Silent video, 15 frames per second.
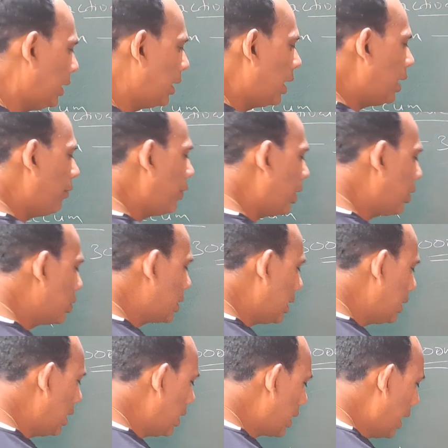Here if you are
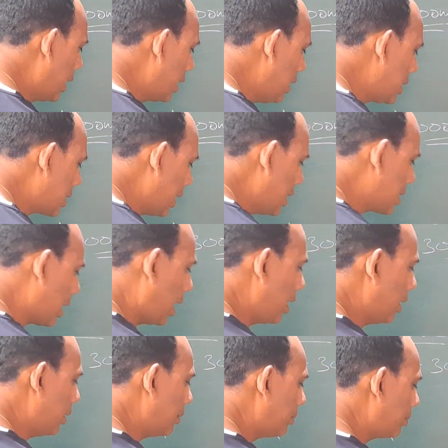using the catalyst as
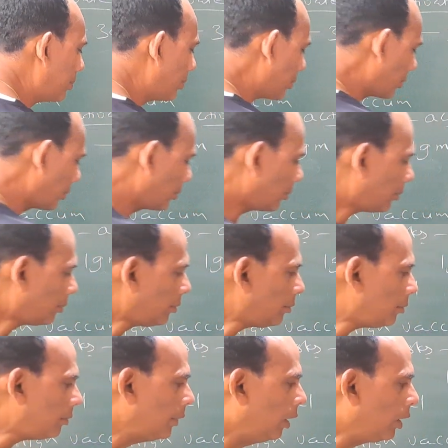iron,
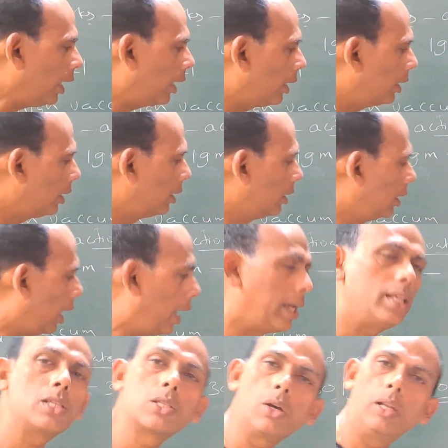okay,
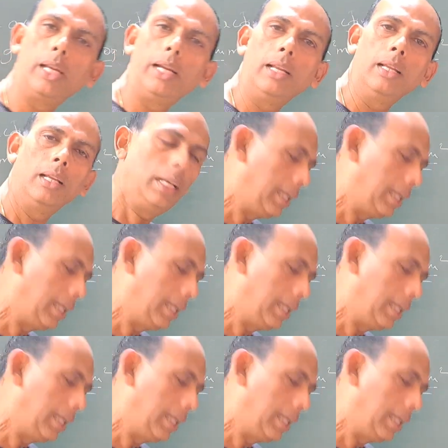iron is solid,